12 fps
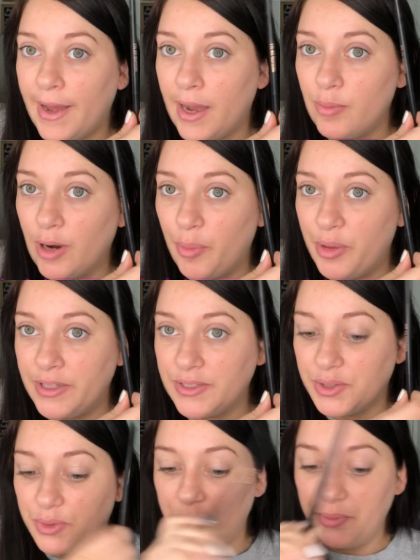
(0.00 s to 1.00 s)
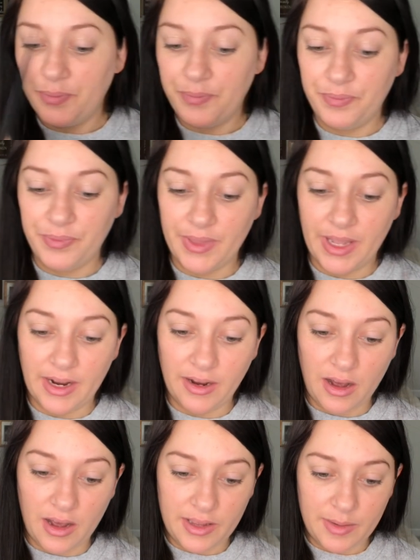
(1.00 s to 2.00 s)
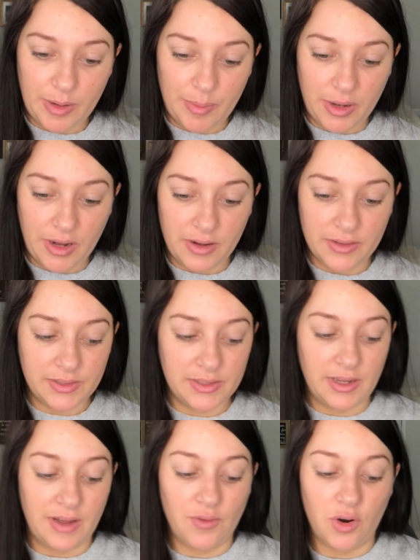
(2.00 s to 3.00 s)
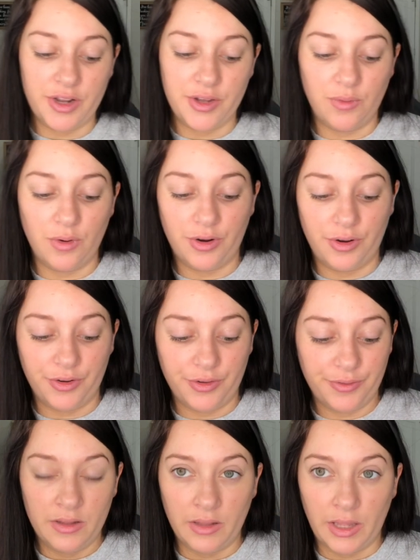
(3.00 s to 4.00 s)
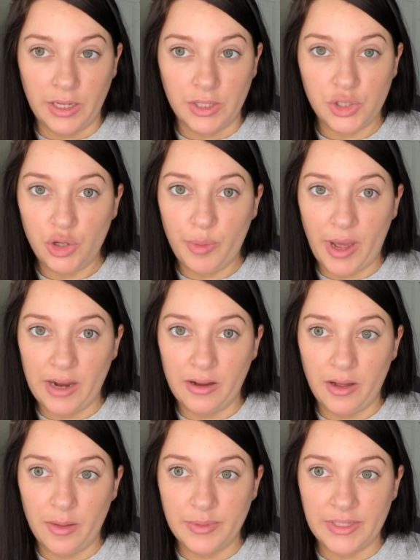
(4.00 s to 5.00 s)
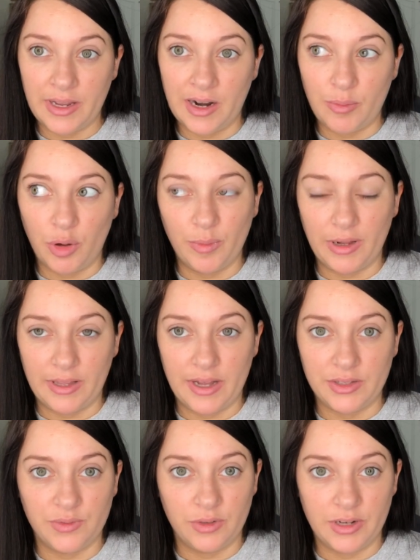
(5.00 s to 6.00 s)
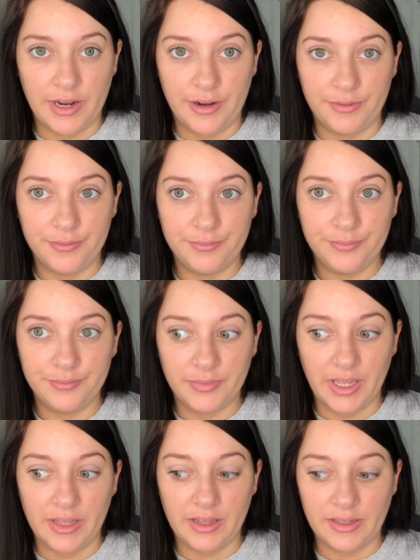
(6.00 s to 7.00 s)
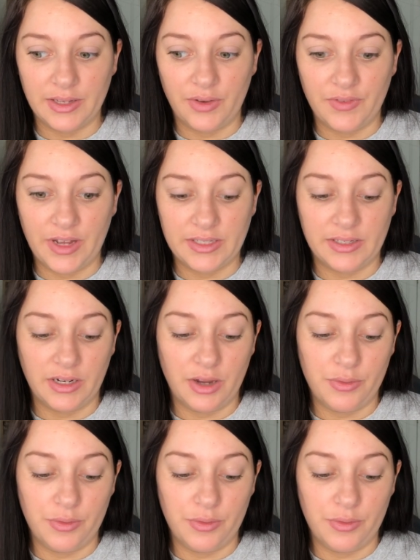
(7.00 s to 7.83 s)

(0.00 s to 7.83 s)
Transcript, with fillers: eyebrow pencil that I got in my box. I've already ordered like two backups and I'm on my last one now. Like that's how fast I go